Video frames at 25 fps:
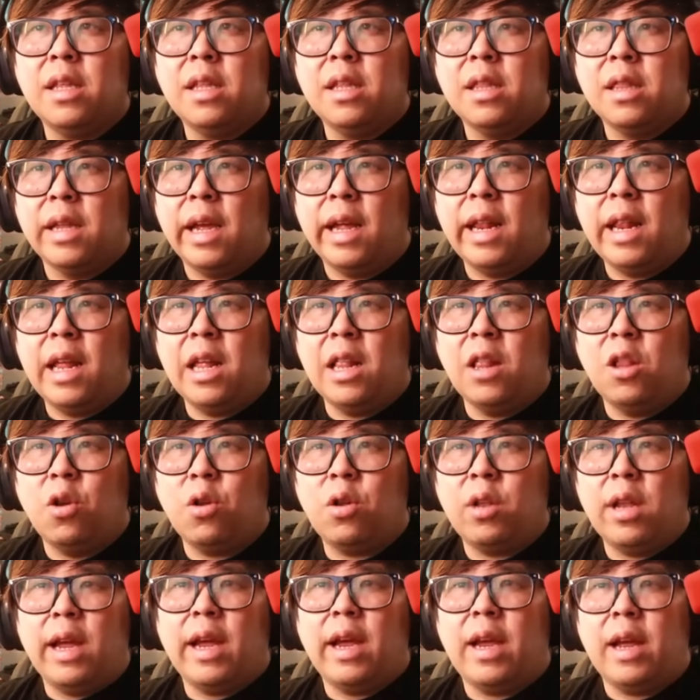They didn't
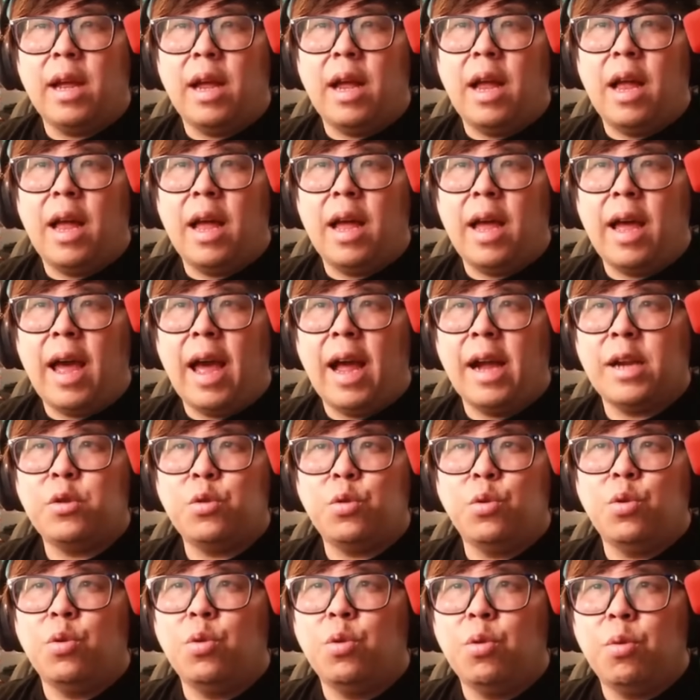look like
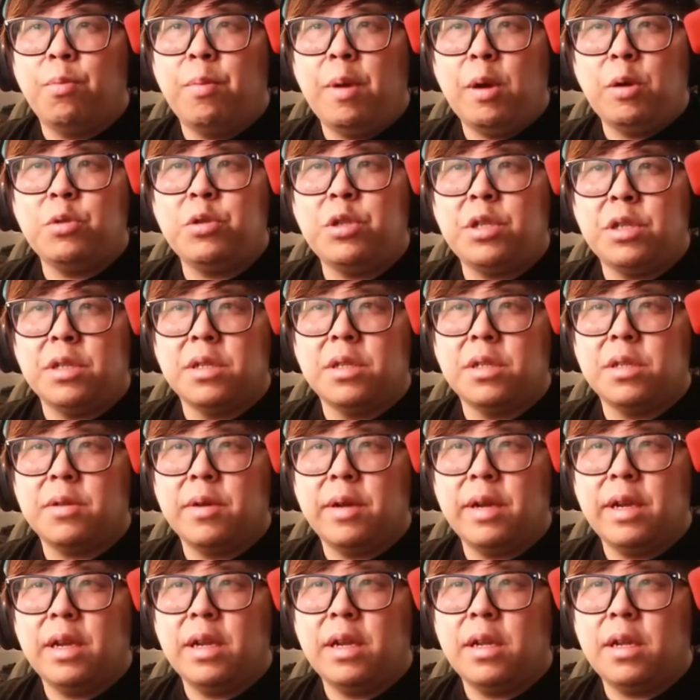actual motions, right?